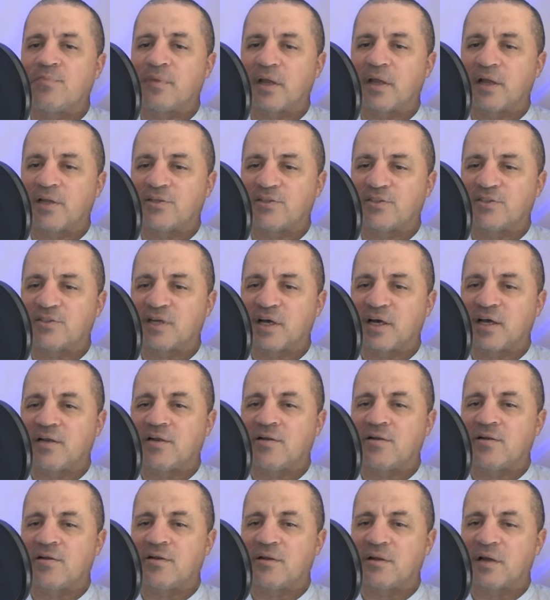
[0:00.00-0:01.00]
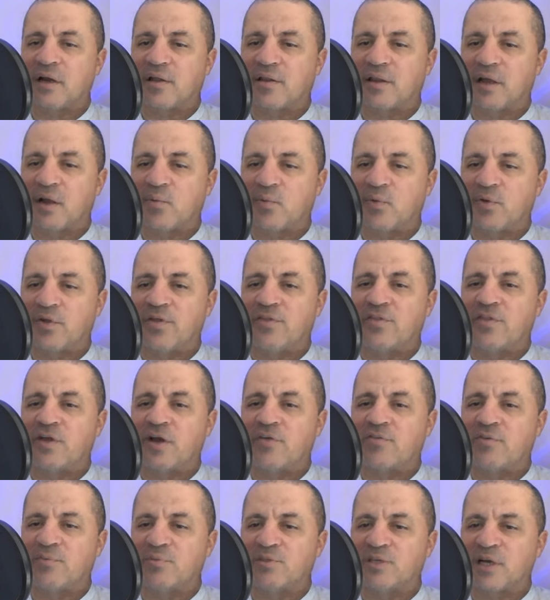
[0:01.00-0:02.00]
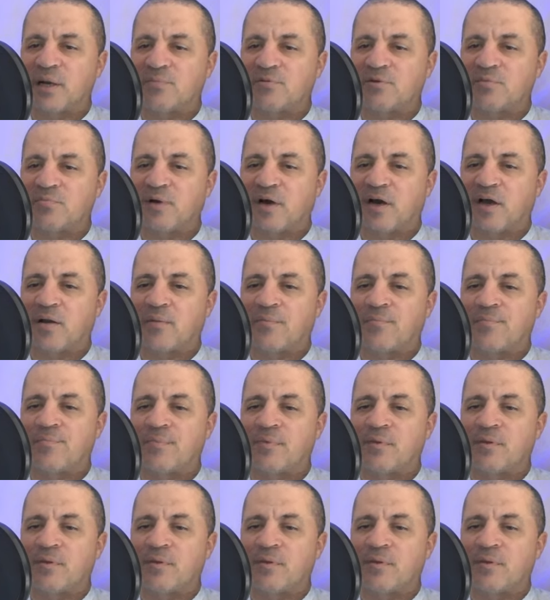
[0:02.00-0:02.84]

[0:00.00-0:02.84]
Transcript: I just thought, I, I really thought from top to bottom,